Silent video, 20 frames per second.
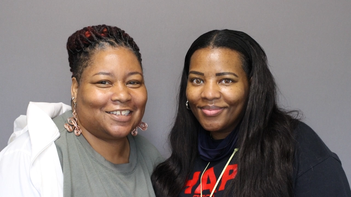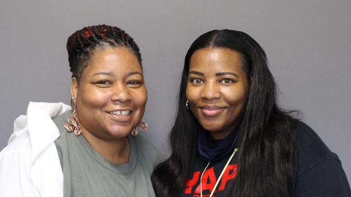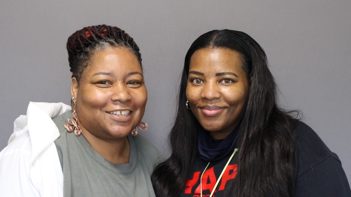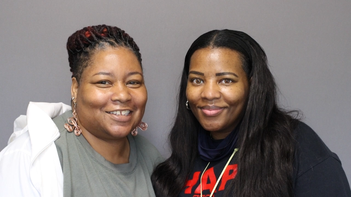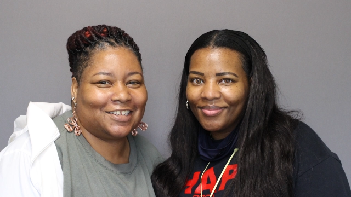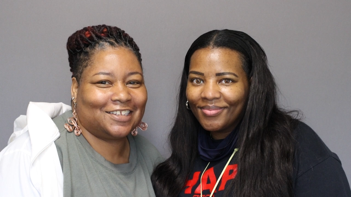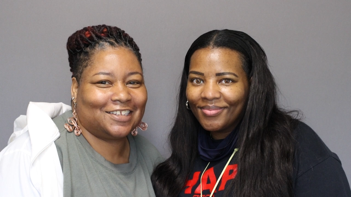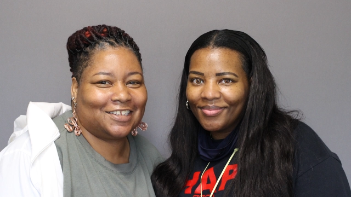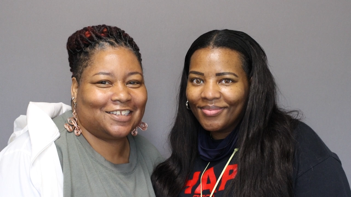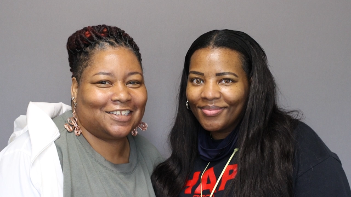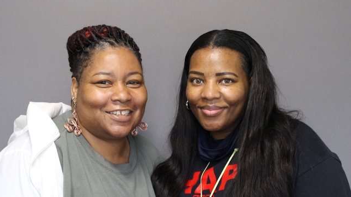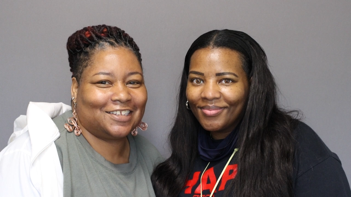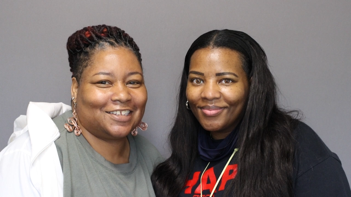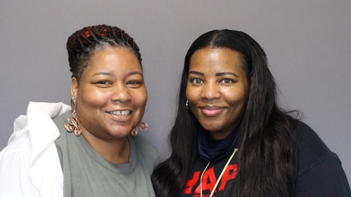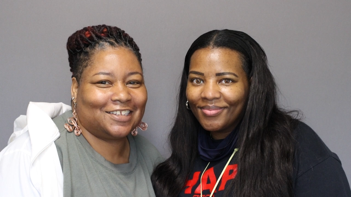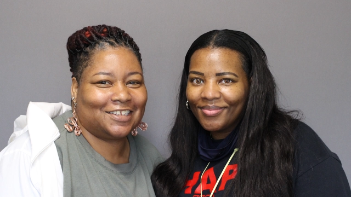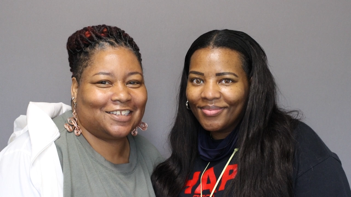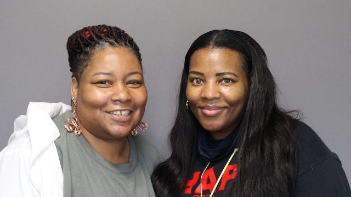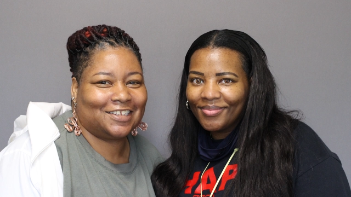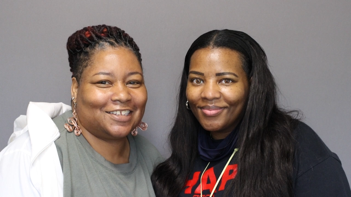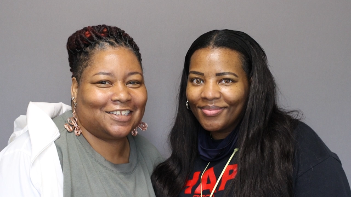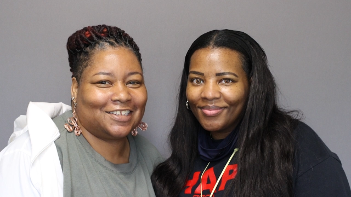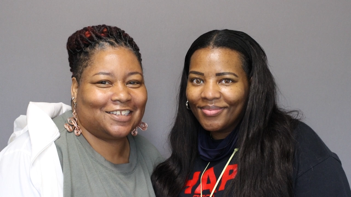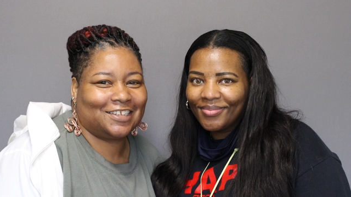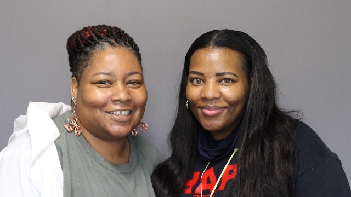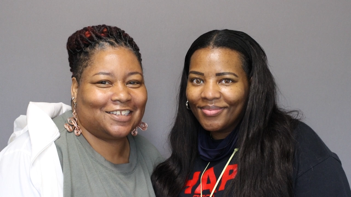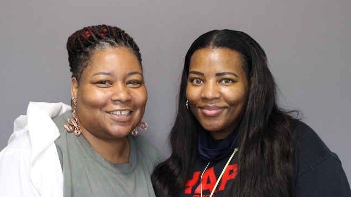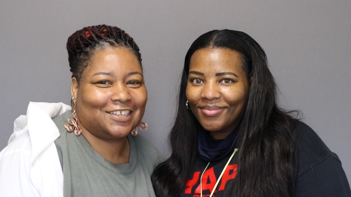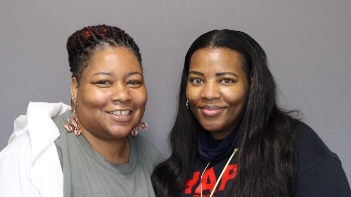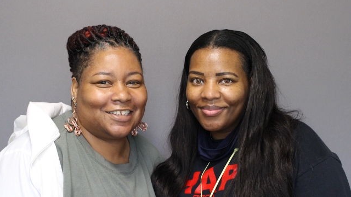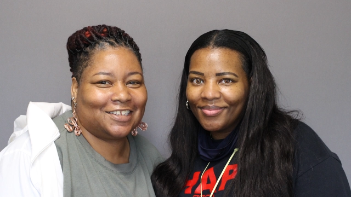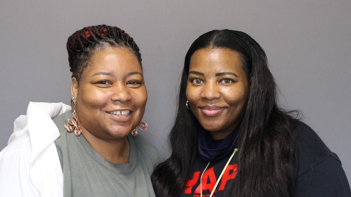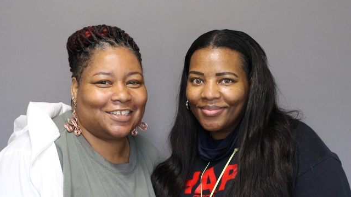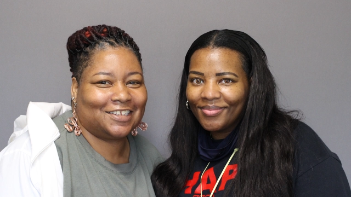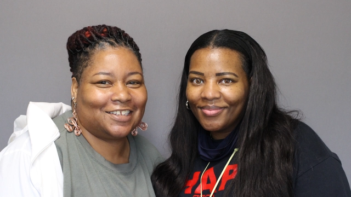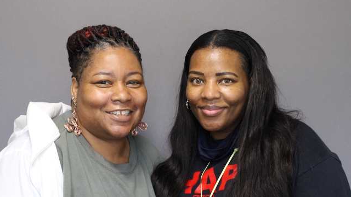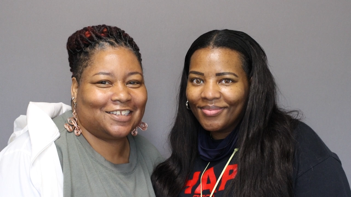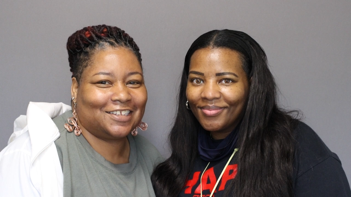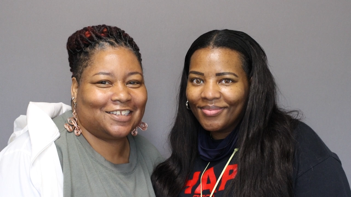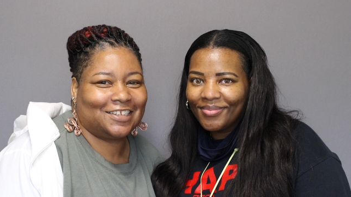
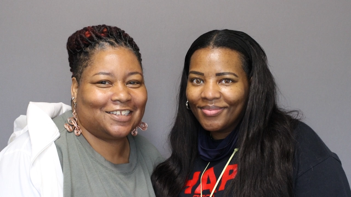(silence)